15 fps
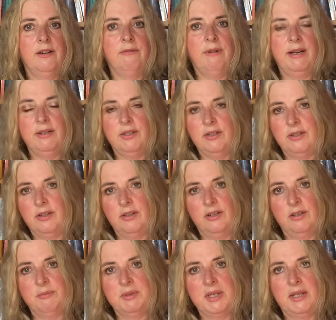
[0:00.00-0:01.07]
horrendous
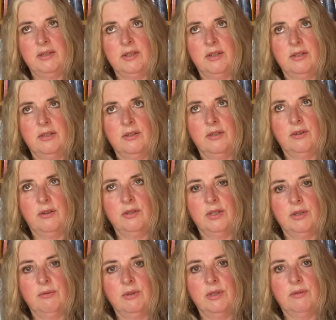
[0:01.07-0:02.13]
circumstances as a
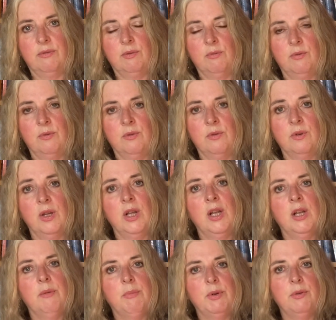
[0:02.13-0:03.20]
consequence of the war,
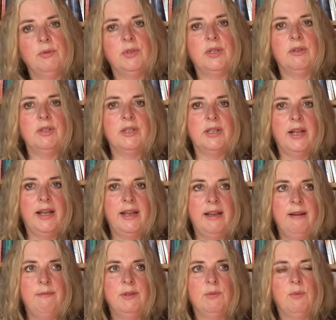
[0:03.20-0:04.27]
but also
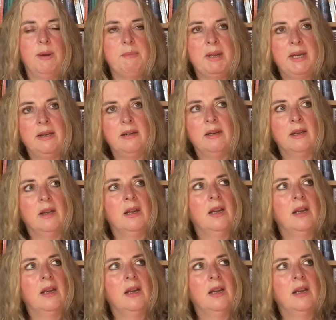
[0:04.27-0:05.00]
slaves, women,